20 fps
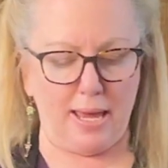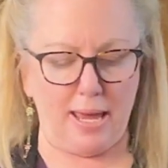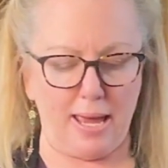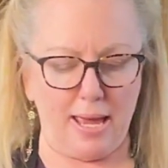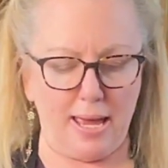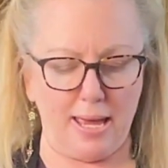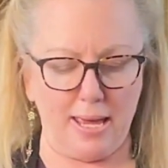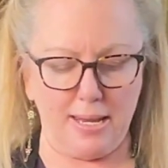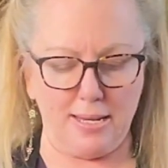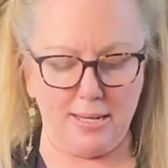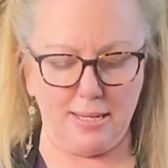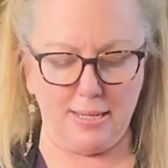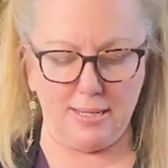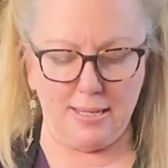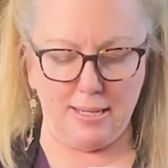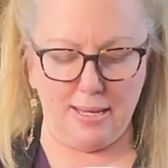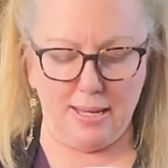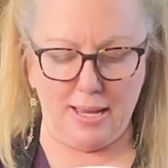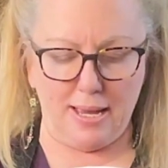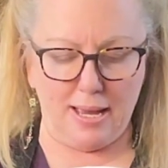and
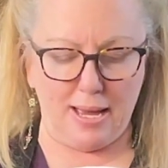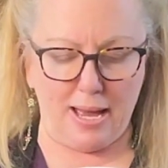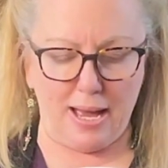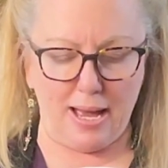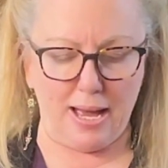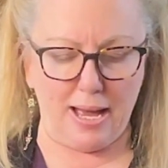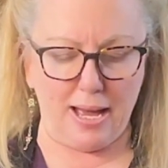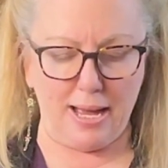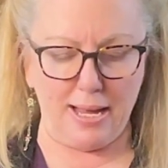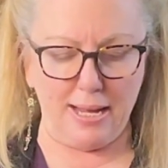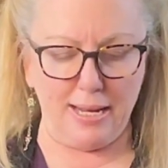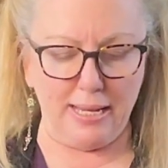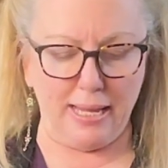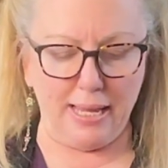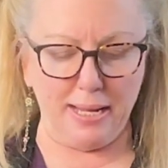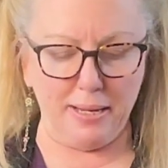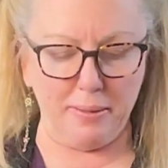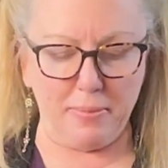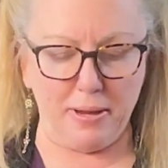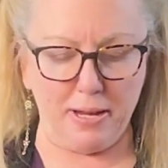I
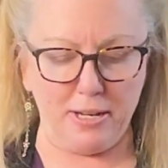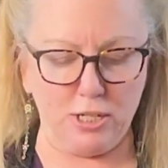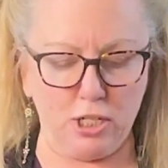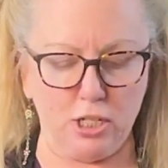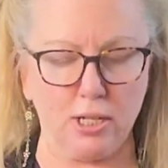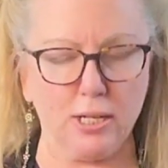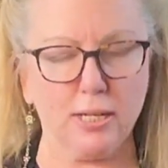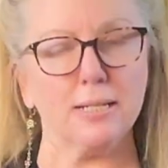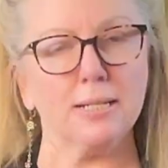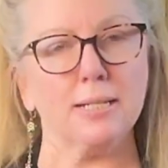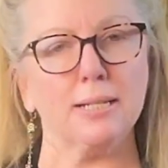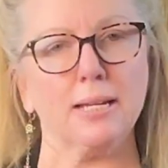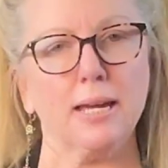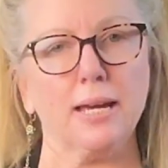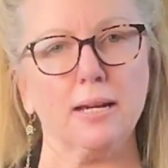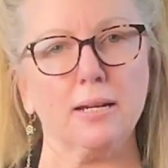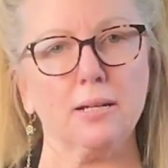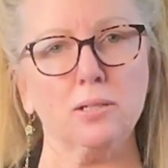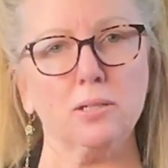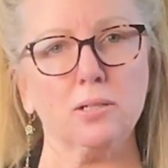like my chicken to
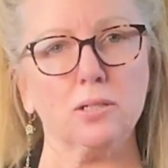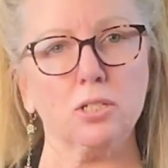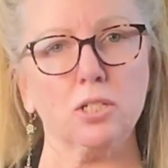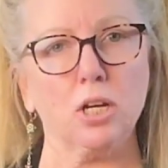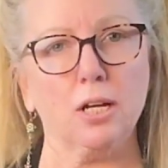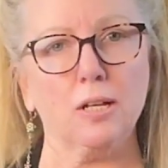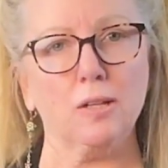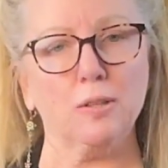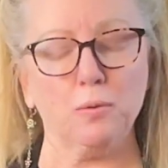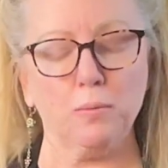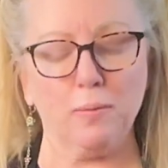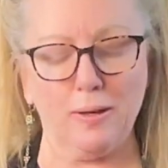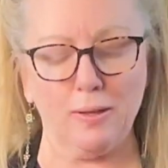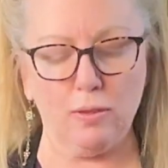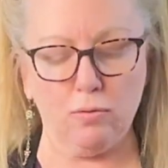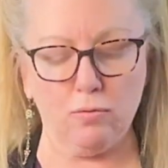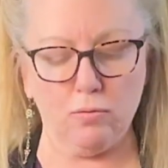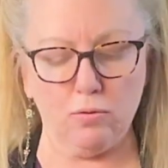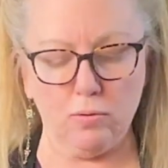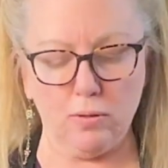get cooked all the way
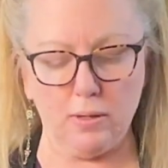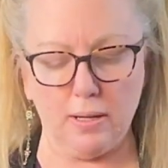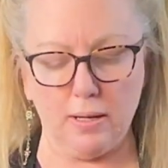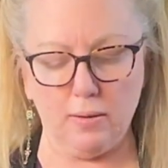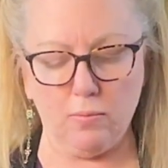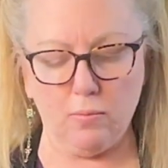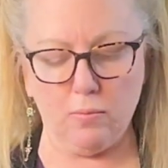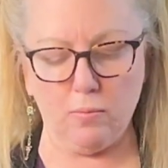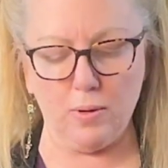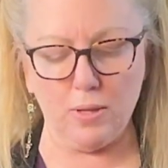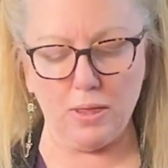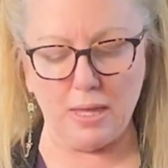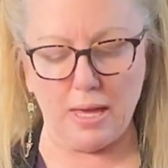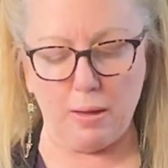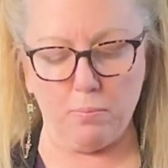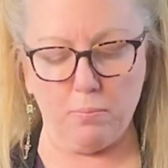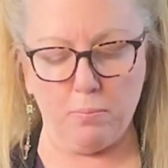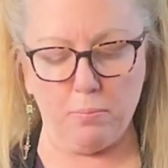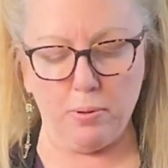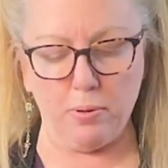through and
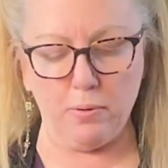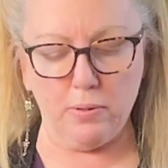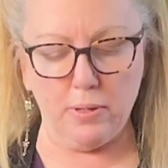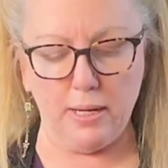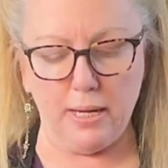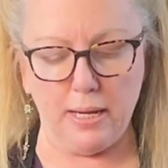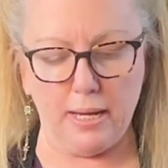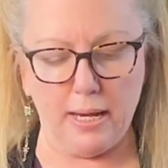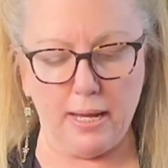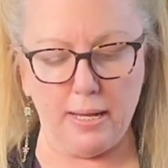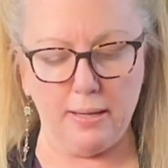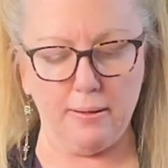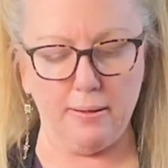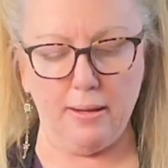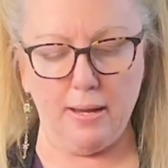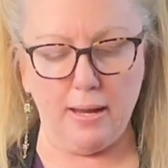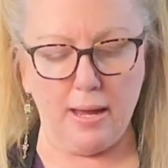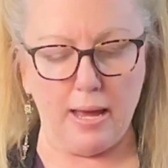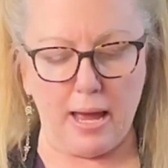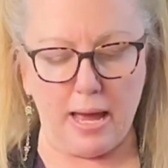without burning it.
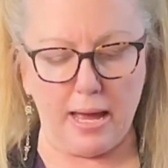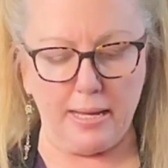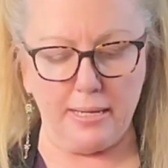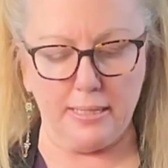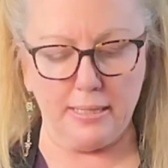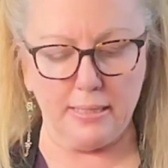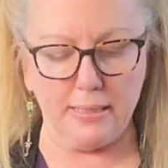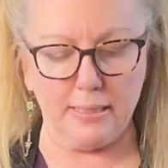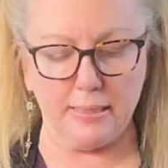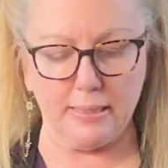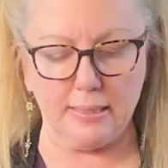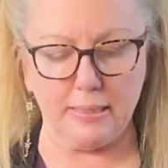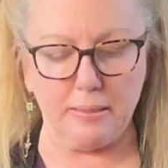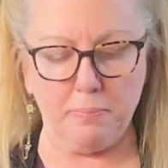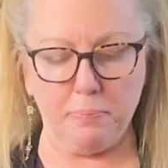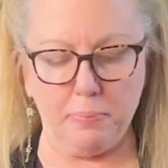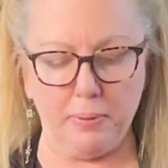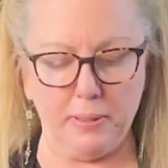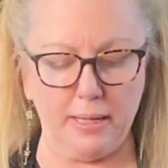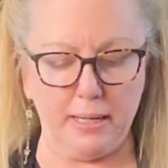I just
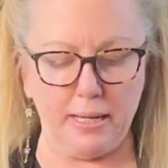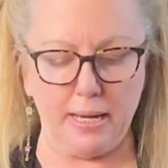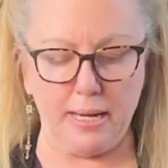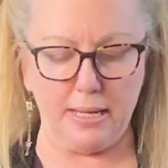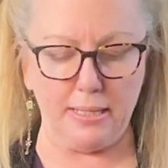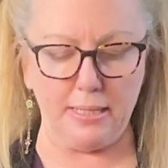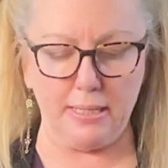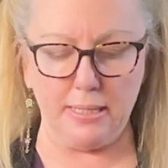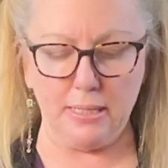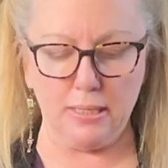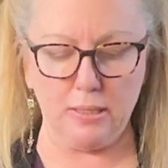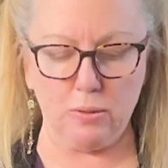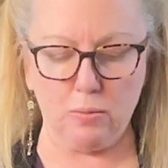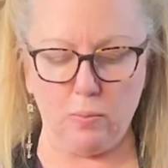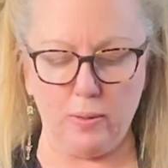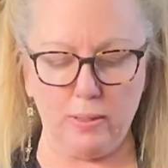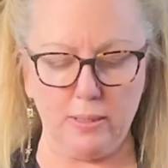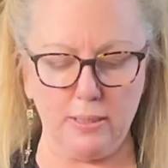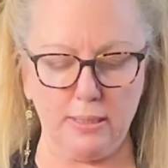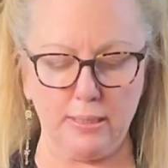simply cut just
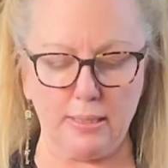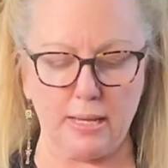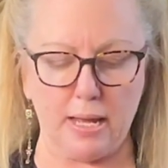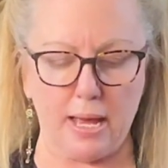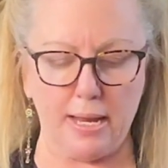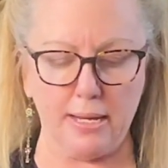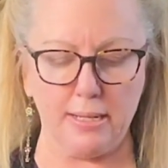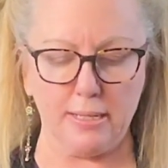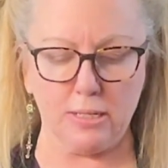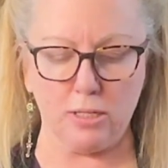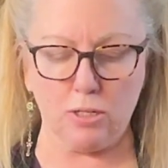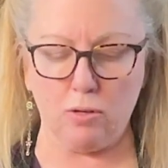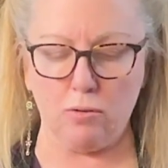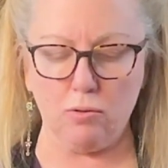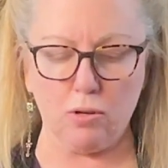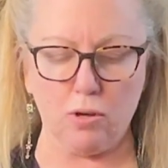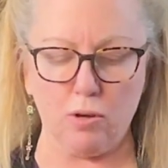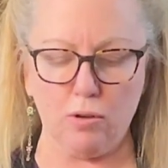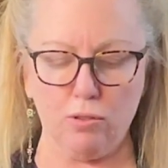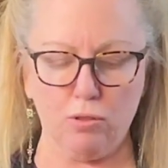one side.
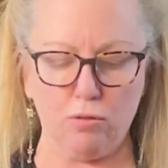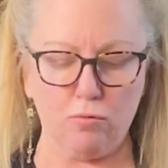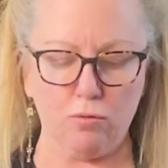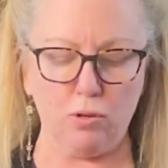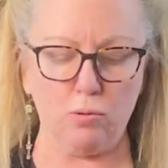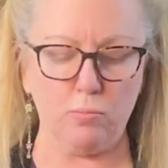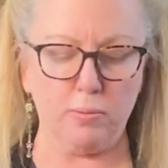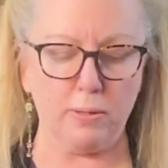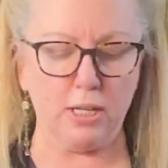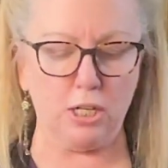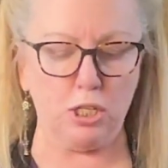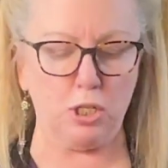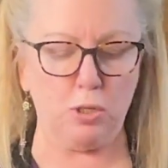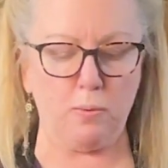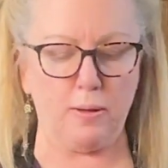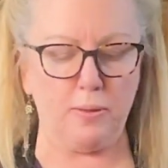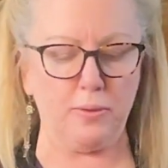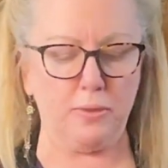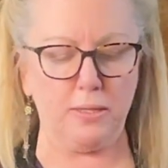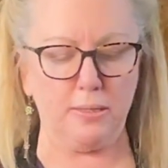Don't go through because you
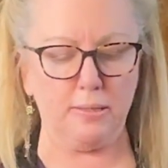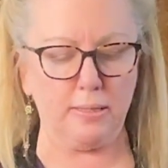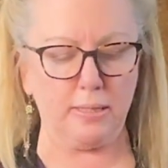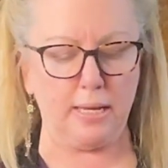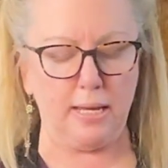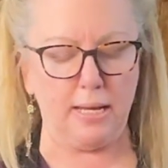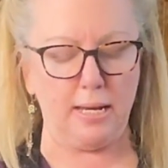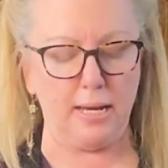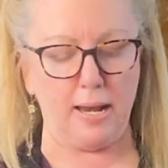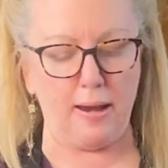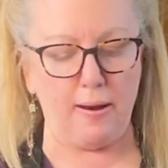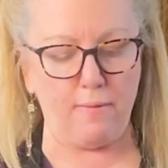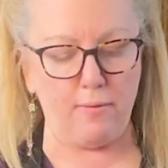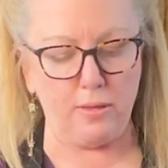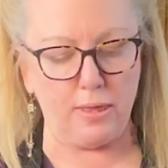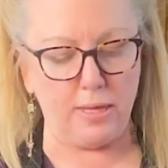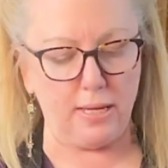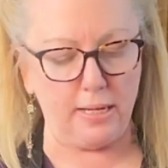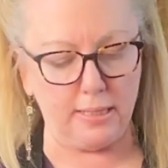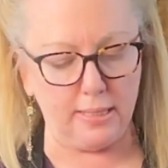want the skin and
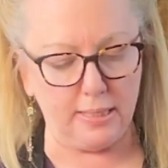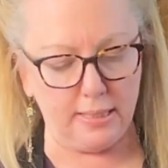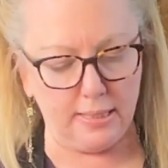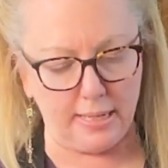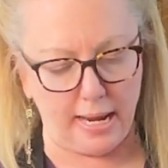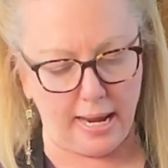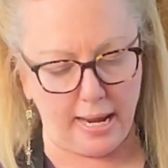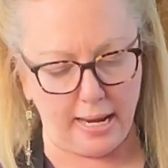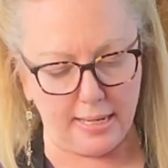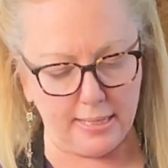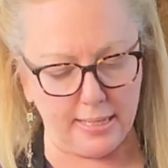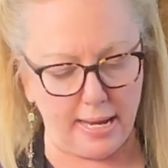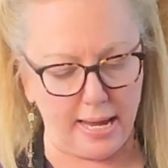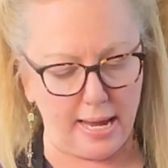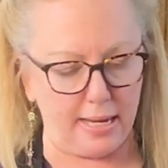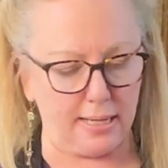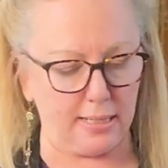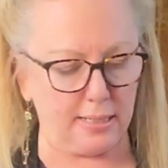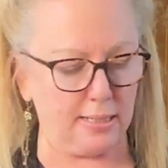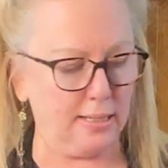everything to stay
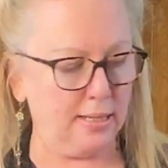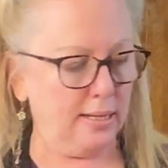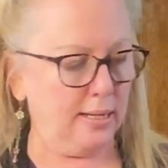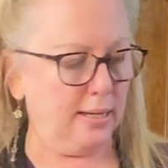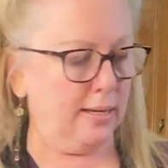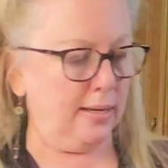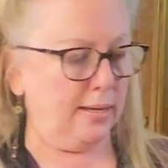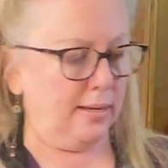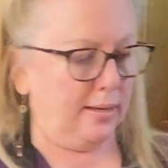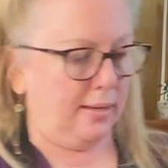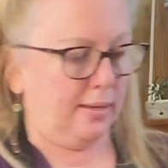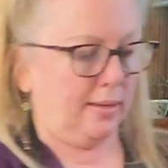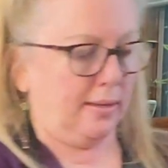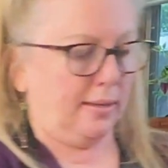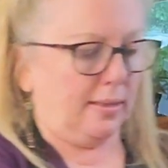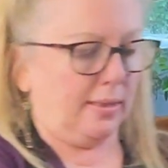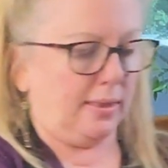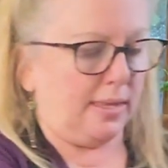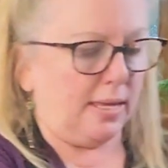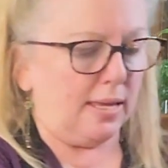intact.
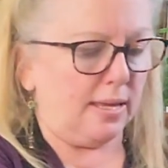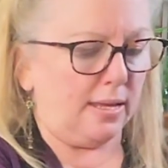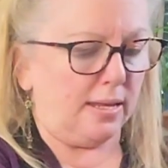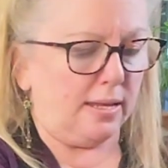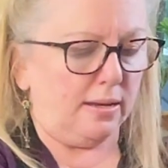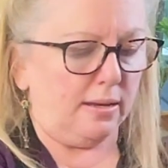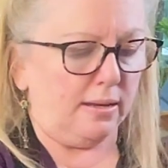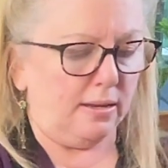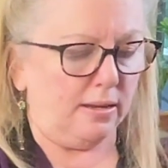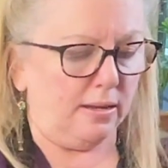Then